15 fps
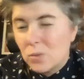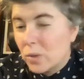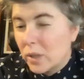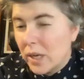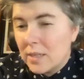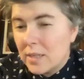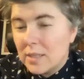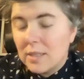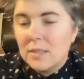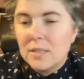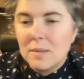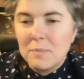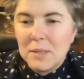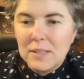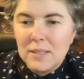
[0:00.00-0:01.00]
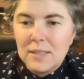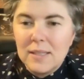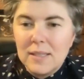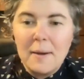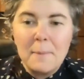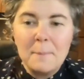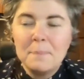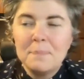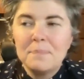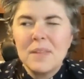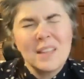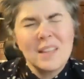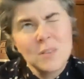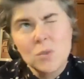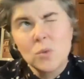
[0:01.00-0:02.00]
2018, something like that. I think